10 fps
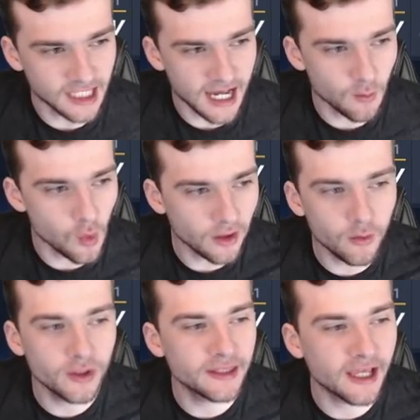I want to
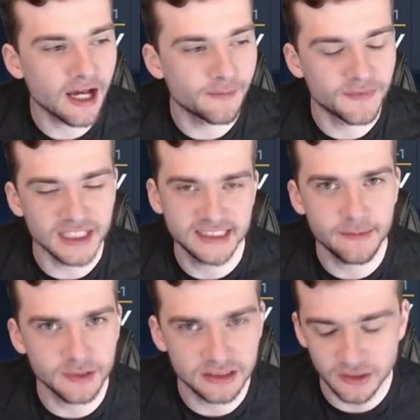win the cup this
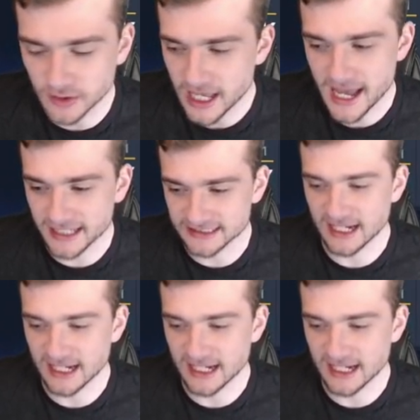episode, guys.